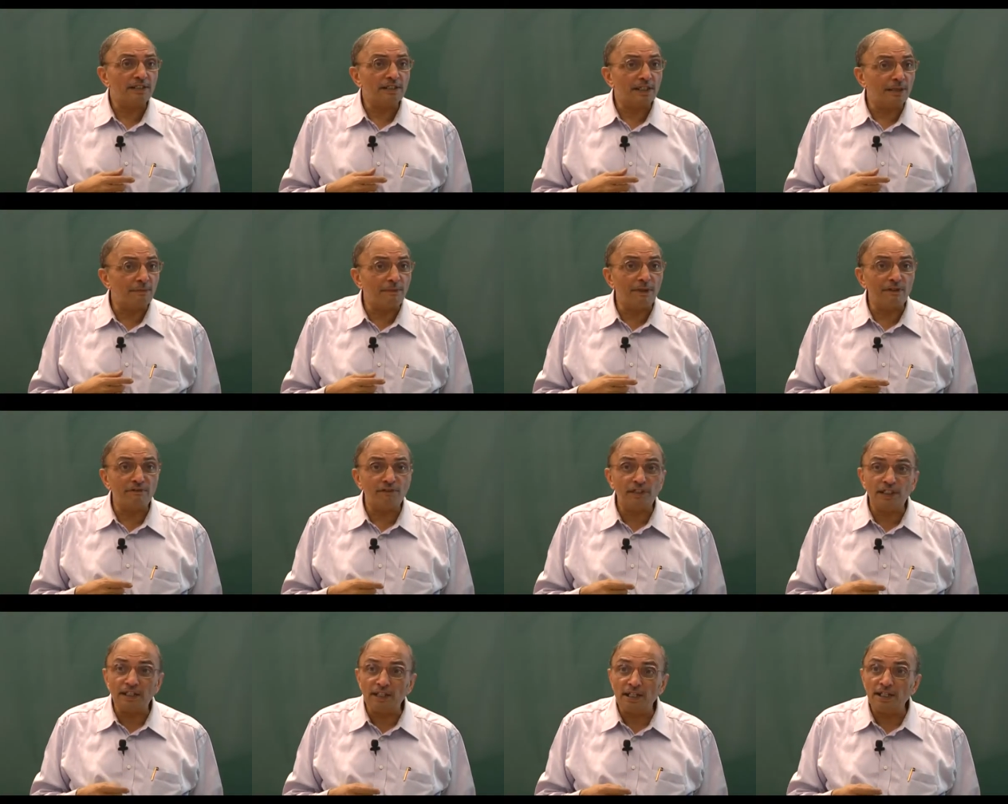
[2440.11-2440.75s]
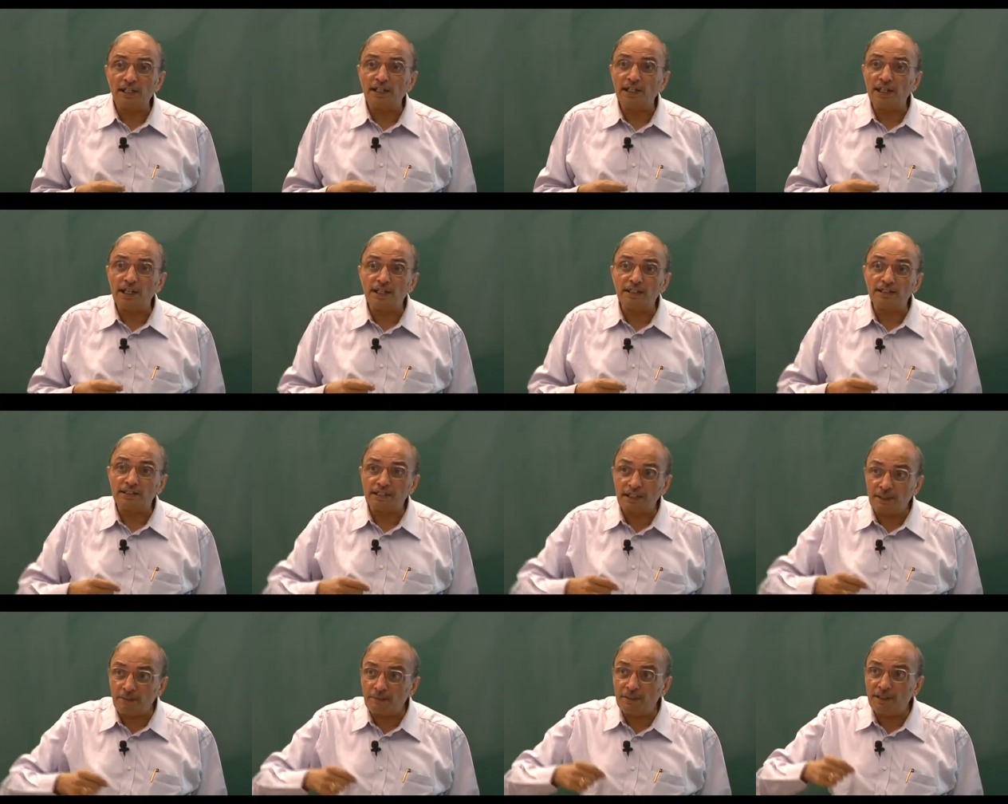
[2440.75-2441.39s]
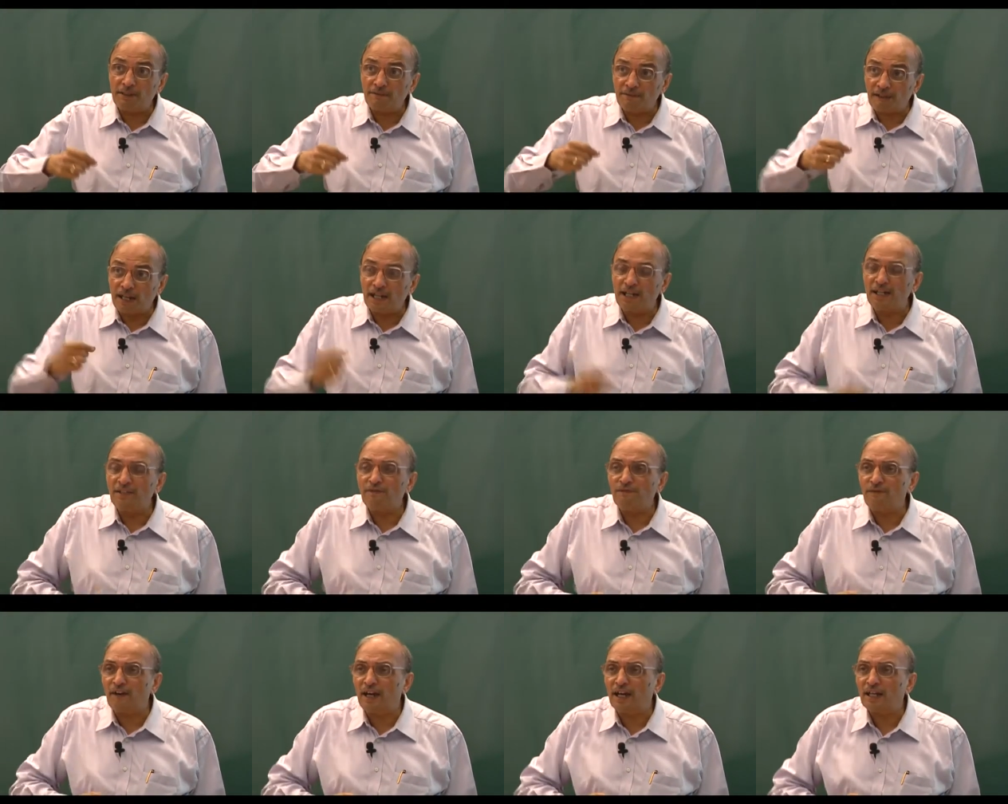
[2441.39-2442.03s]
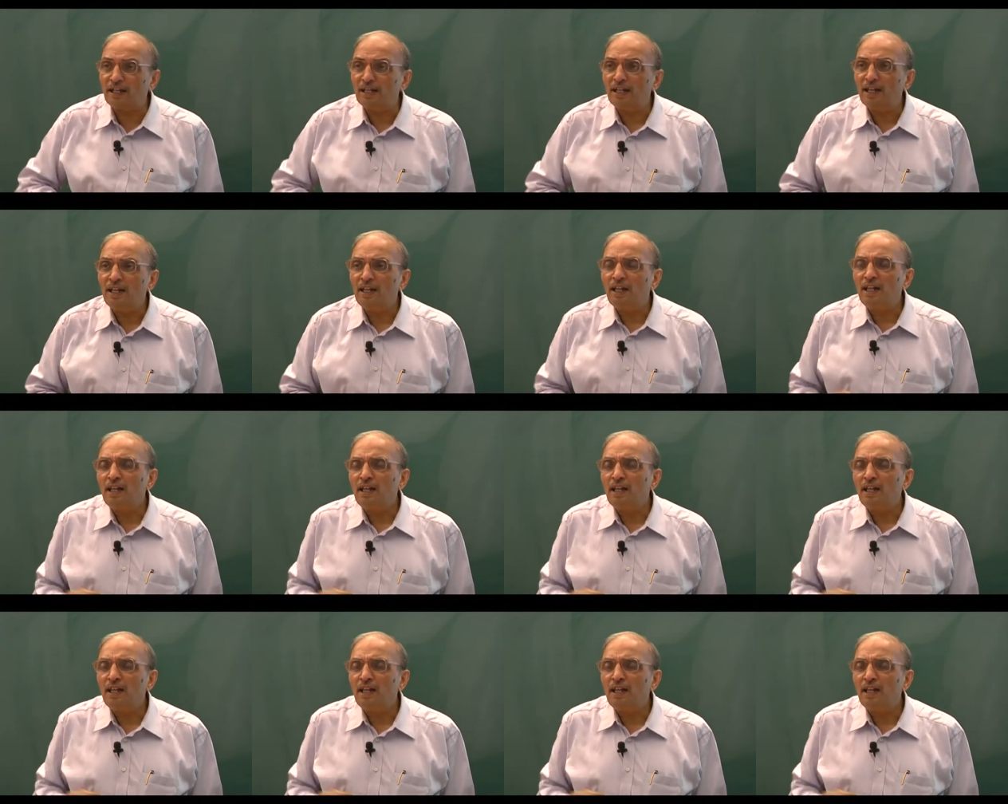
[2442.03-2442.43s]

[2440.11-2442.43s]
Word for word: Some have written extremely well. In fact,